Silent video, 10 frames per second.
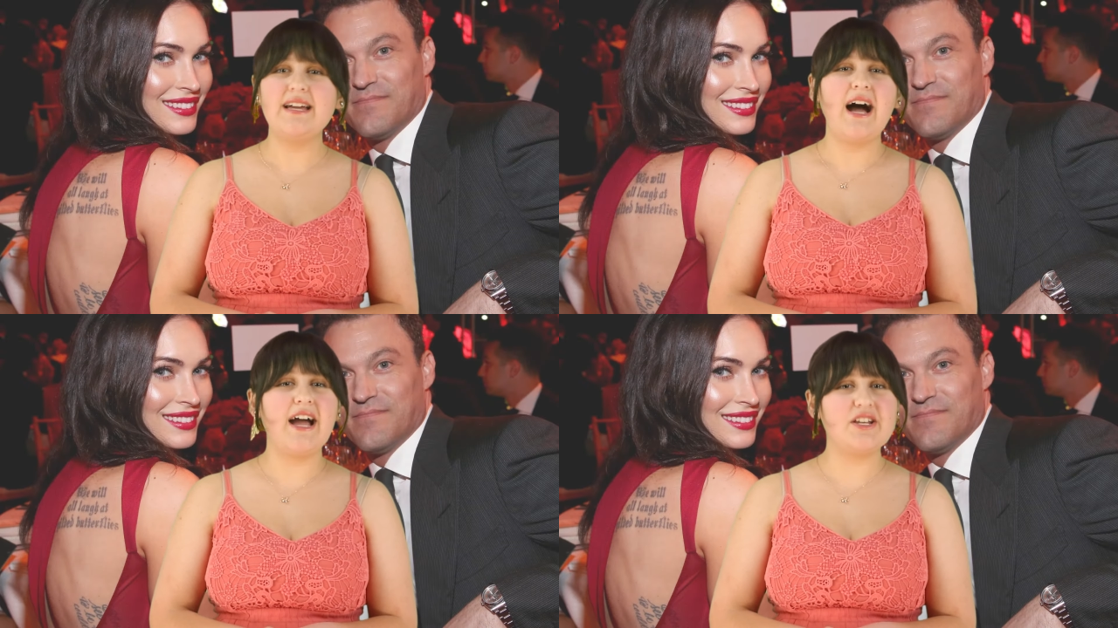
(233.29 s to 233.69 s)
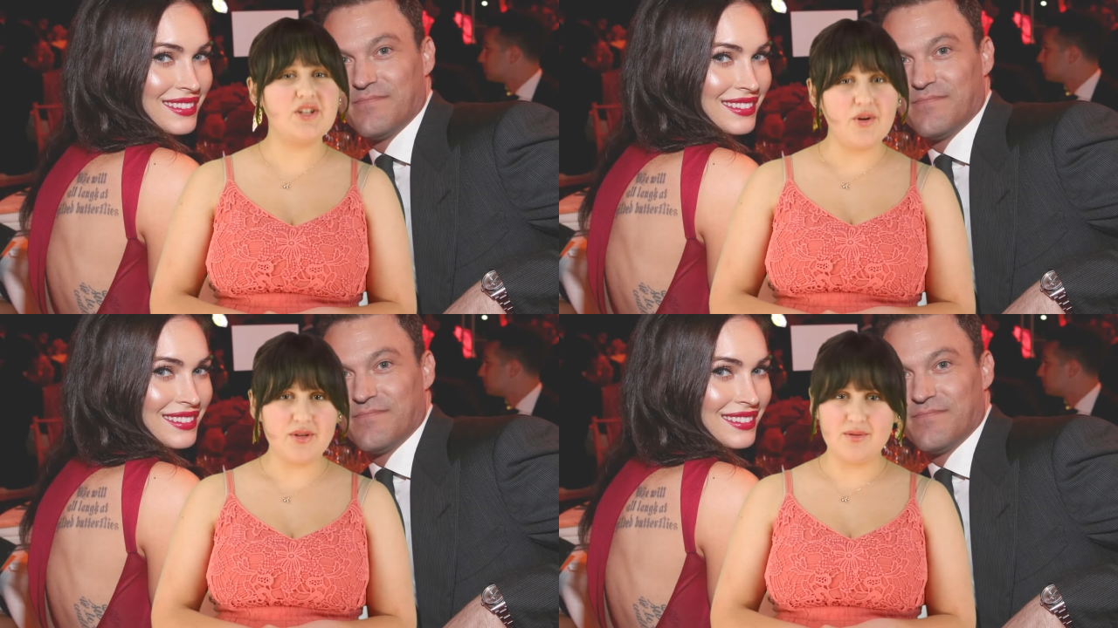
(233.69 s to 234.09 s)
Speaker 1: I
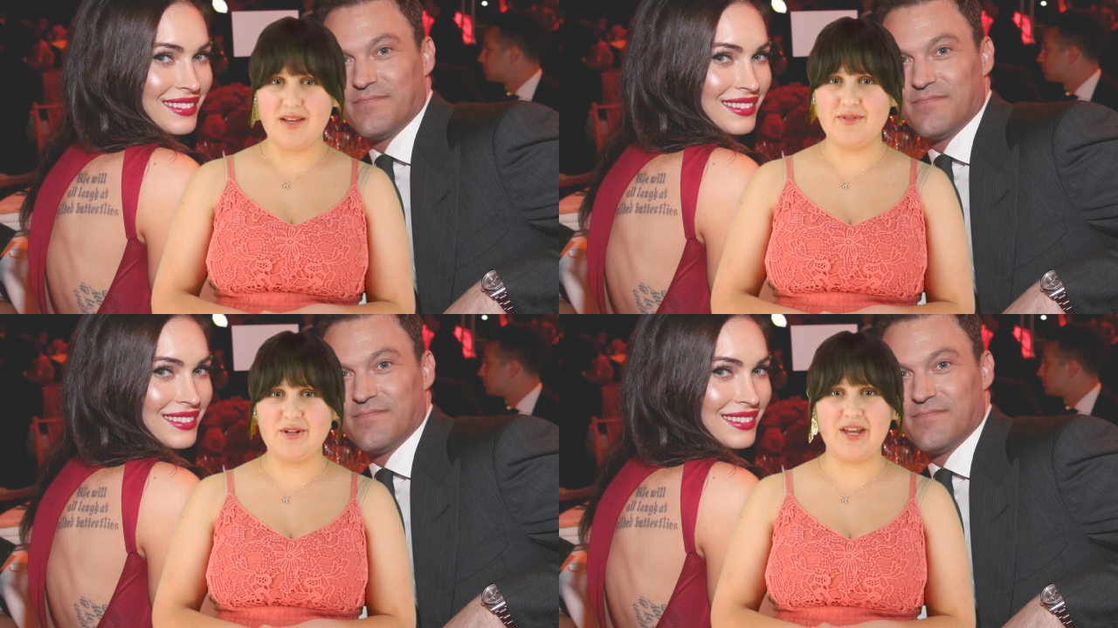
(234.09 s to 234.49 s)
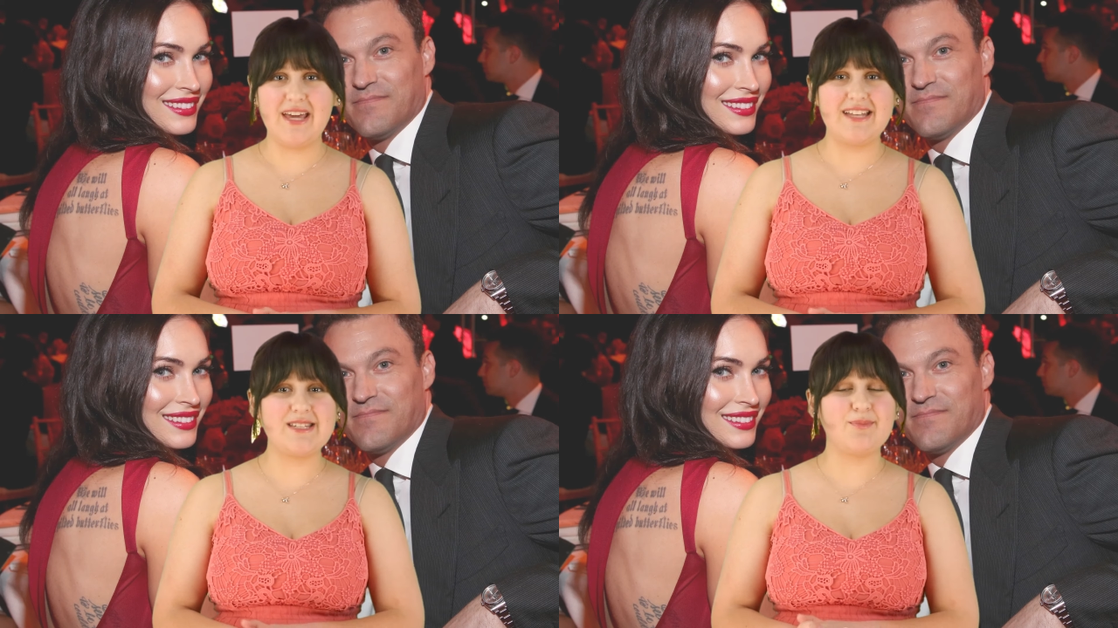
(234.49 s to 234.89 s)
know you love your
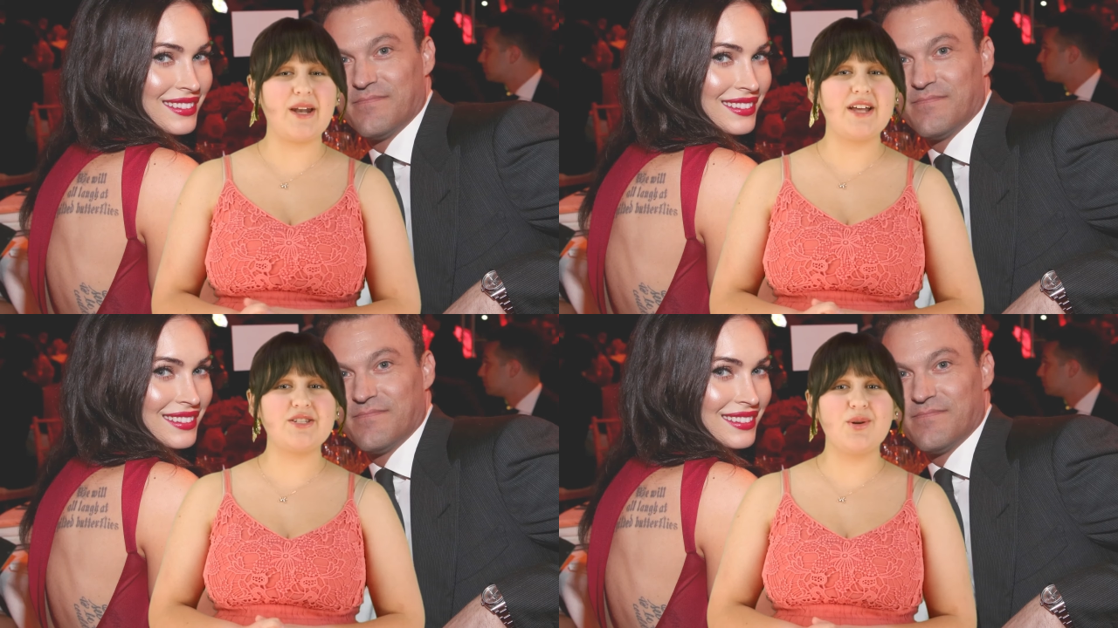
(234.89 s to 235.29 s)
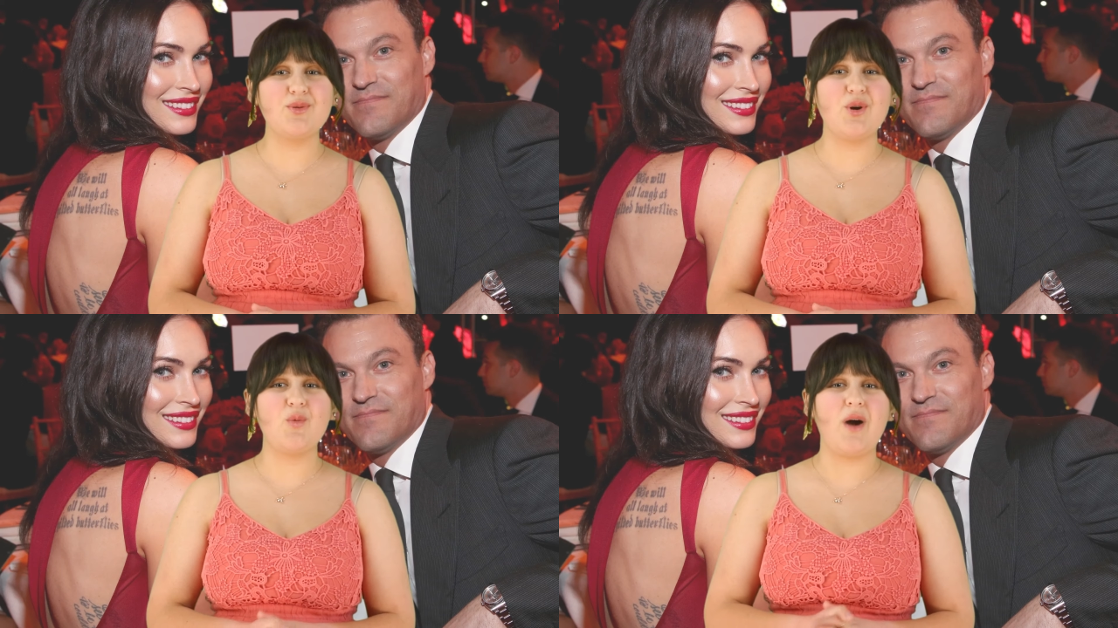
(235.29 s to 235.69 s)
kids, but I don't
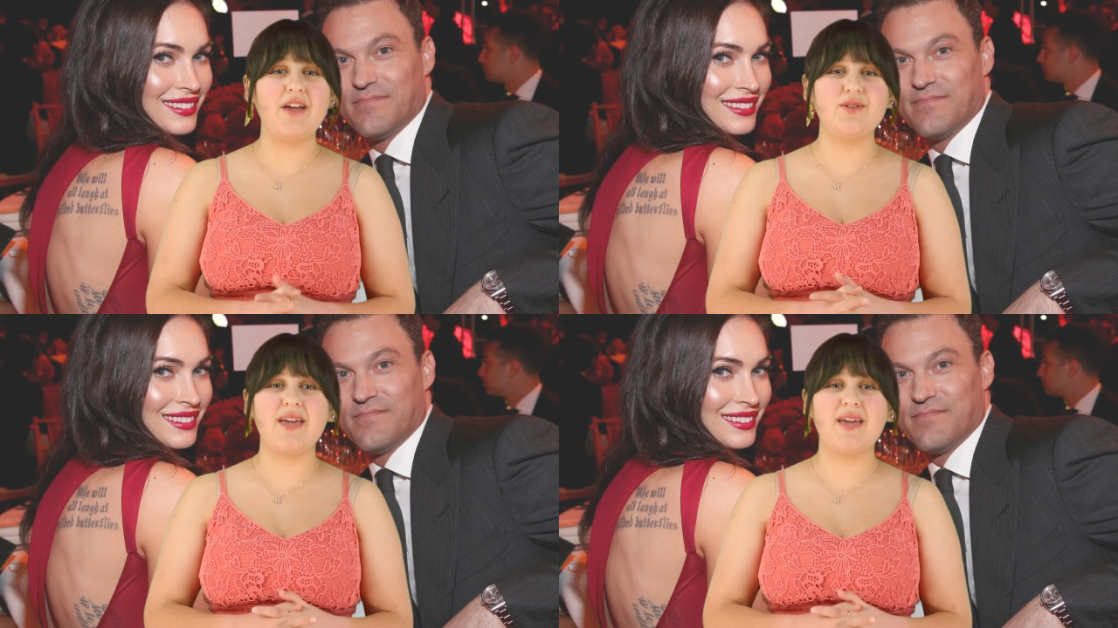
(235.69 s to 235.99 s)
know why you